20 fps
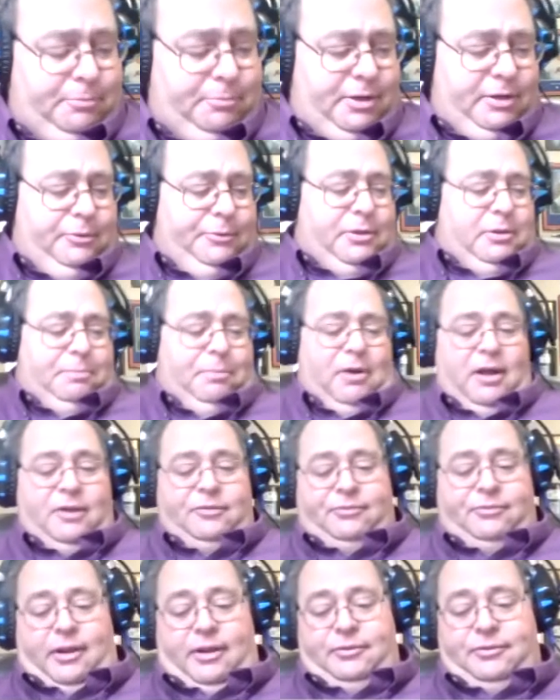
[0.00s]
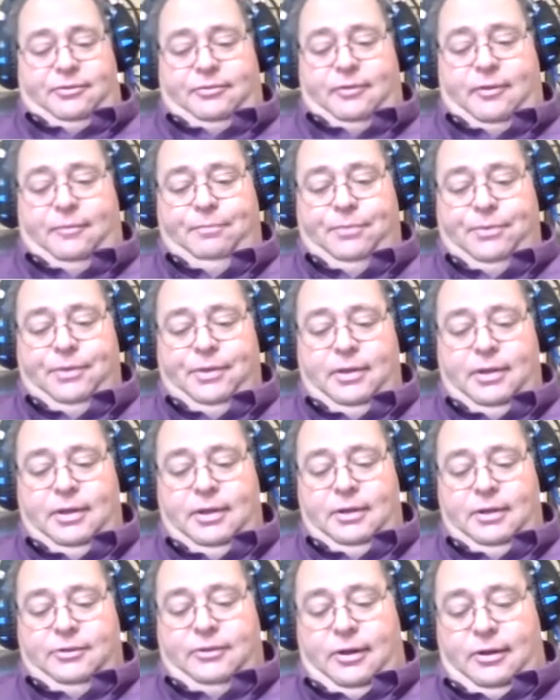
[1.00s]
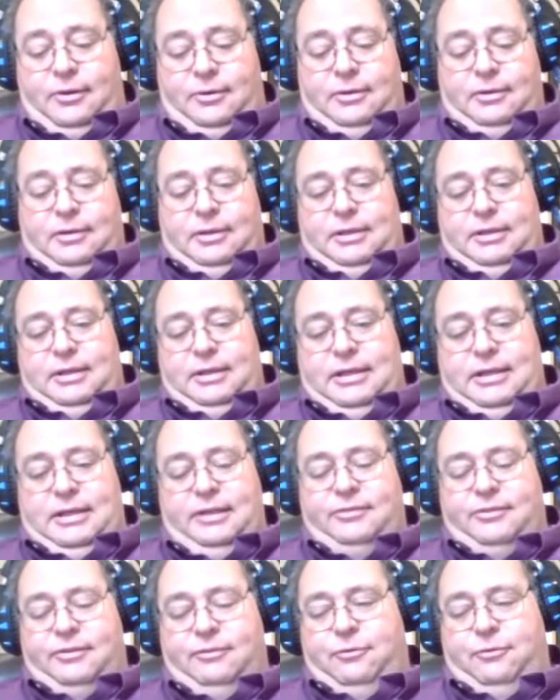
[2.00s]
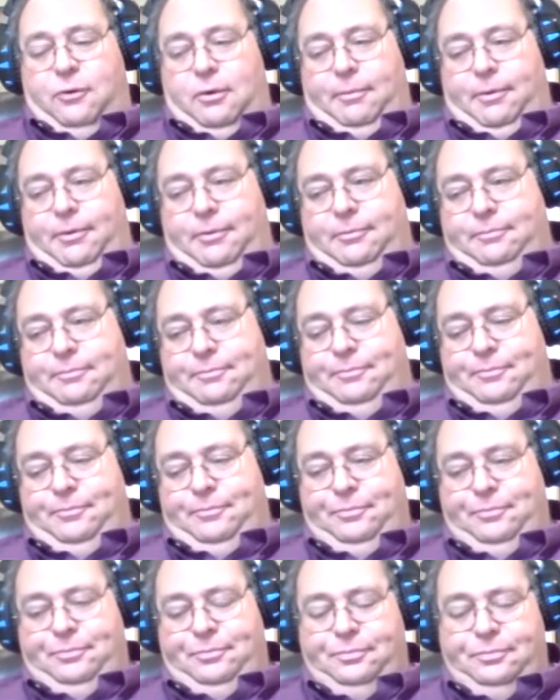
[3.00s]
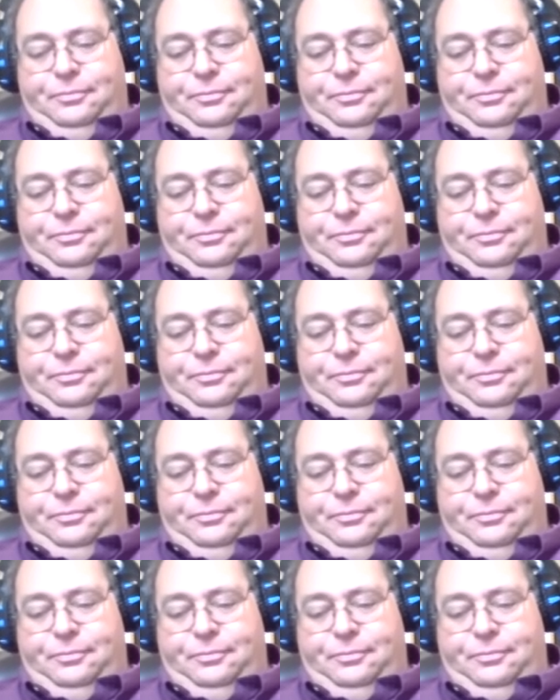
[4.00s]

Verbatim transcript: Um, no, they would not actually have to come to the mediation.